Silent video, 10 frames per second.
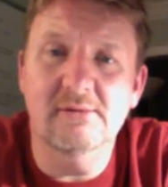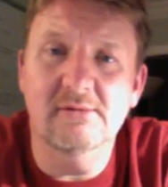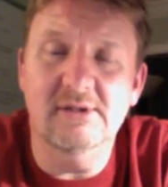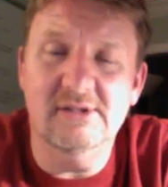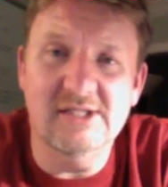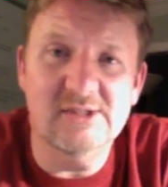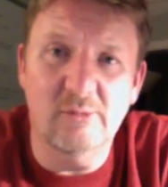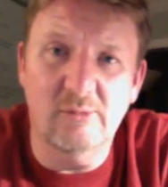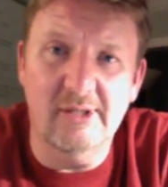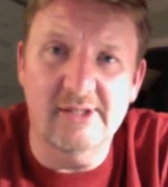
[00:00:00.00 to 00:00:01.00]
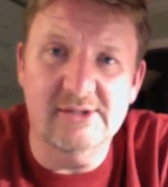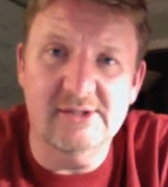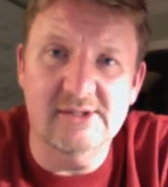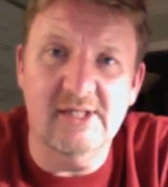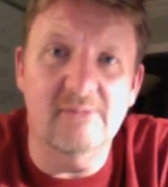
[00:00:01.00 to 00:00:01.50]
the decimal
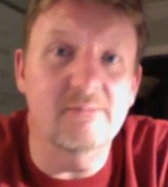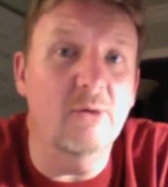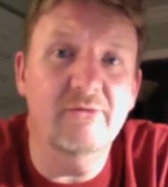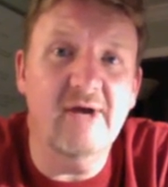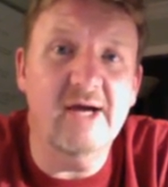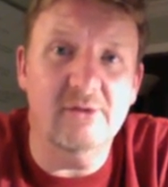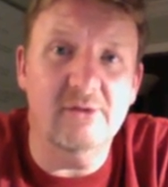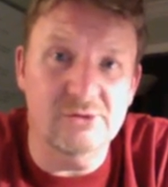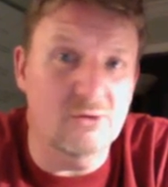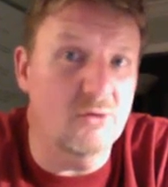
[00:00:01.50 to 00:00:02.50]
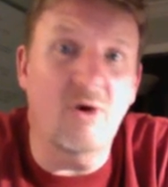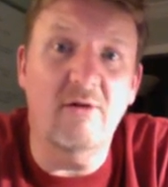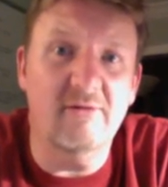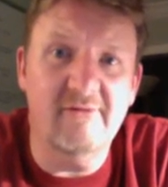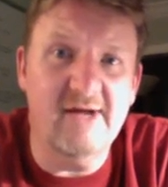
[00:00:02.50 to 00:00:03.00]
places in both factors, or
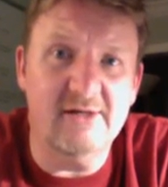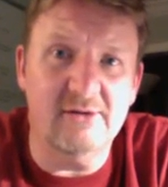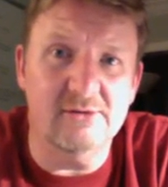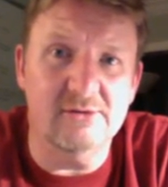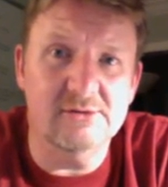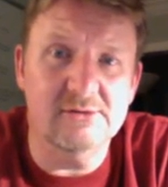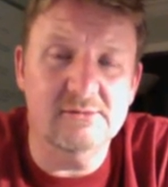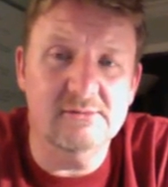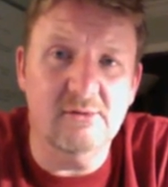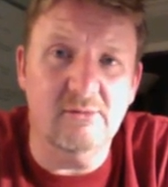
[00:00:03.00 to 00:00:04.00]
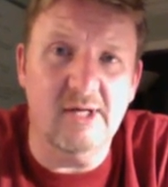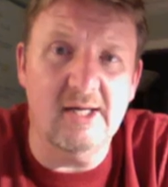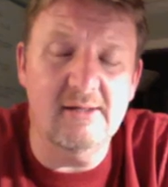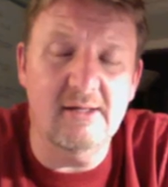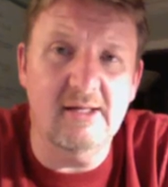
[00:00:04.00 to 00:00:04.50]
all the factors.
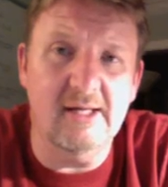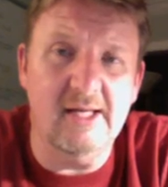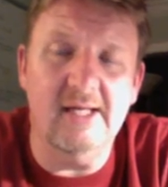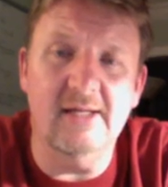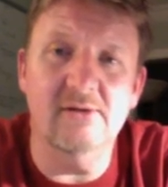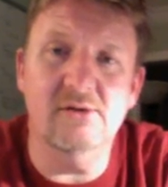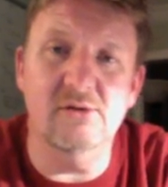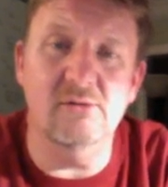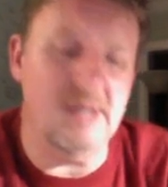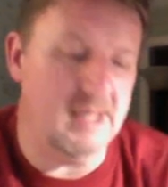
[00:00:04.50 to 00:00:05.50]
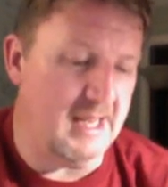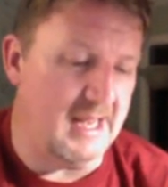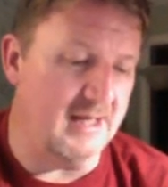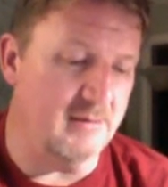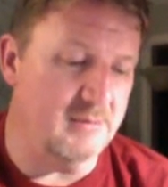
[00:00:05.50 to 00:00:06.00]
Okay. And you
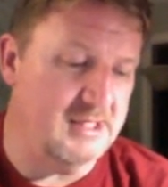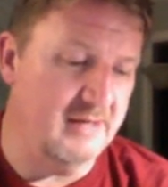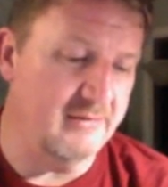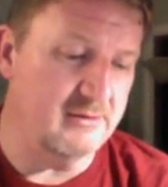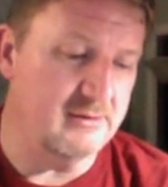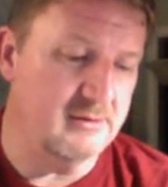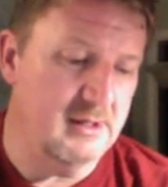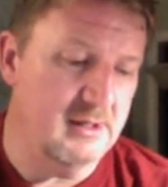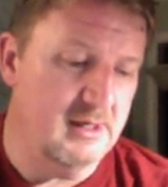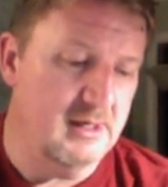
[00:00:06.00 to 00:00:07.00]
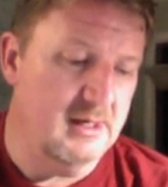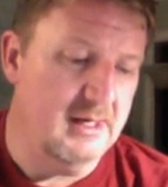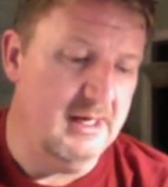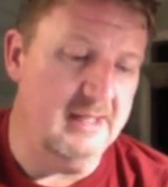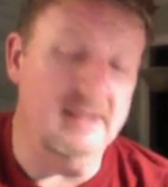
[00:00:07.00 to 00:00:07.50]
add them together,
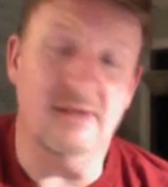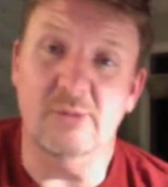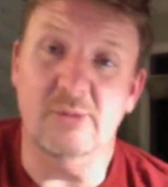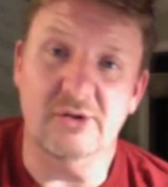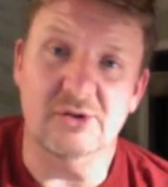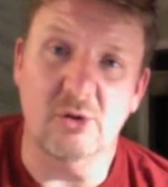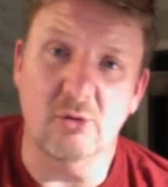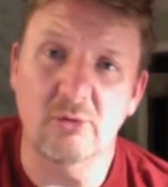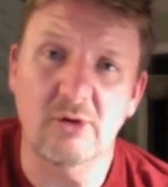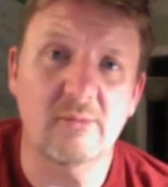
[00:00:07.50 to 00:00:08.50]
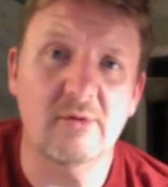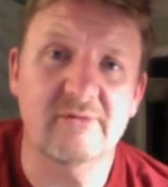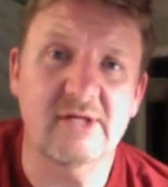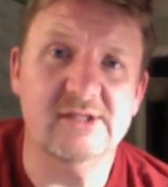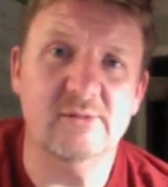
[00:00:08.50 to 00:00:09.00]
and then you put the total number of
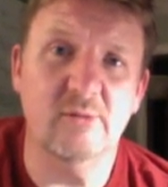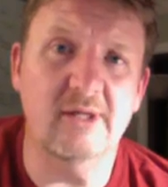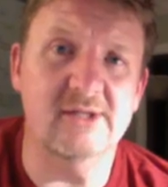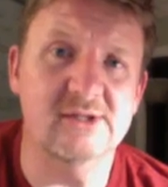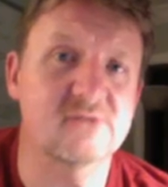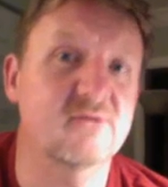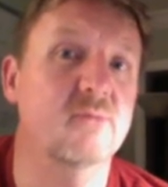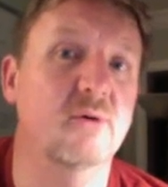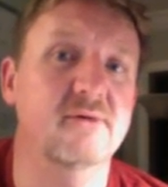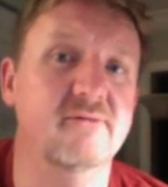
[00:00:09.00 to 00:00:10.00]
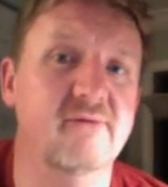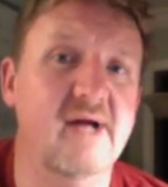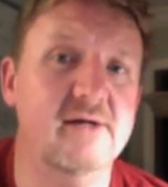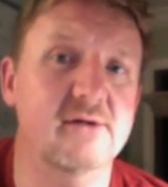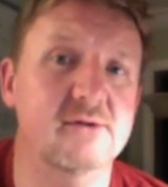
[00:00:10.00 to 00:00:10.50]
decimal places from both your
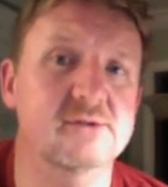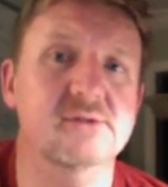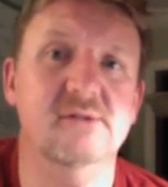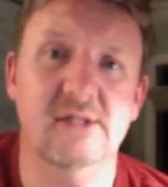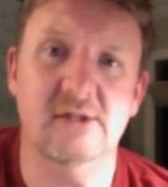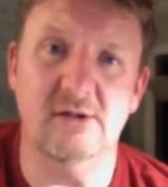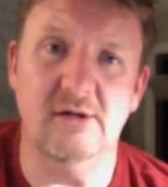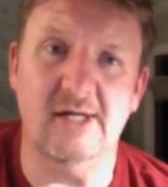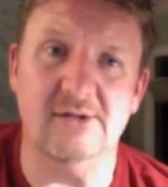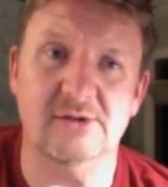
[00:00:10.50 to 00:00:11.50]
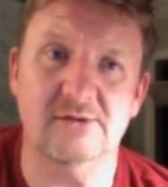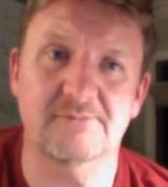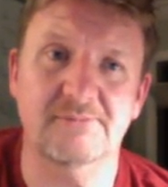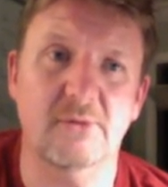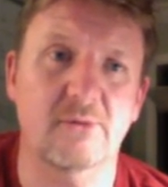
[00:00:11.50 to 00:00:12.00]
factors into your answer.
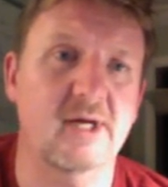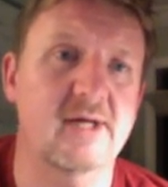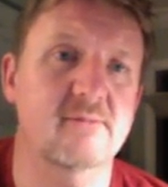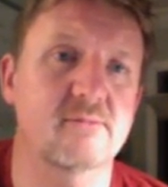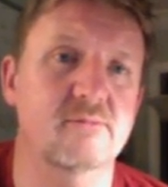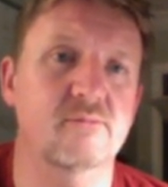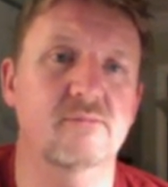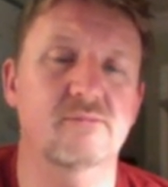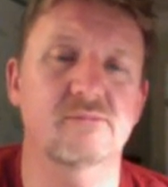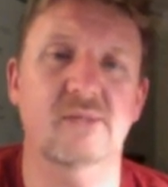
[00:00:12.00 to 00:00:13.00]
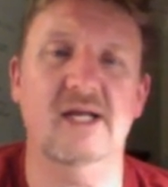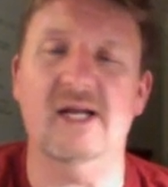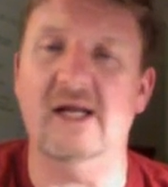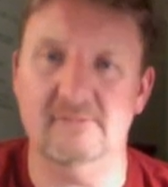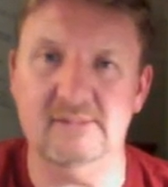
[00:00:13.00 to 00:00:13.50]
Okay. And
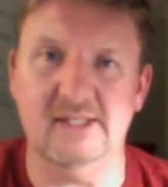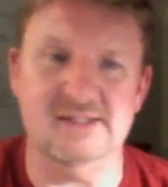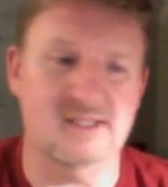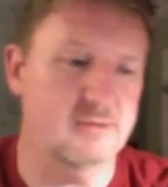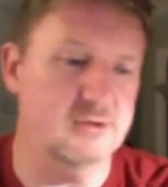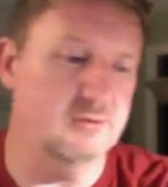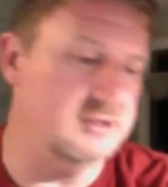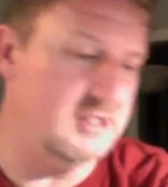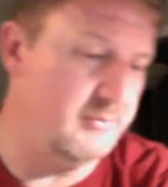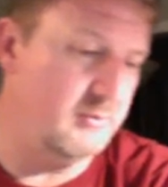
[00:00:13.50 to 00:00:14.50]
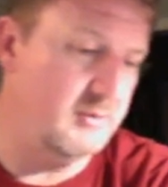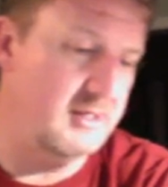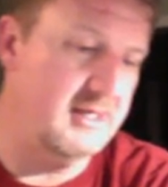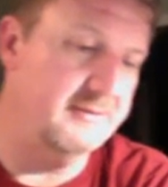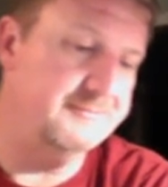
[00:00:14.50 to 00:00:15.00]
like I said, I'm going to do an example
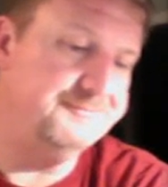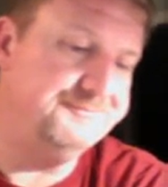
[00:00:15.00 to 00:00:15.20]
right now.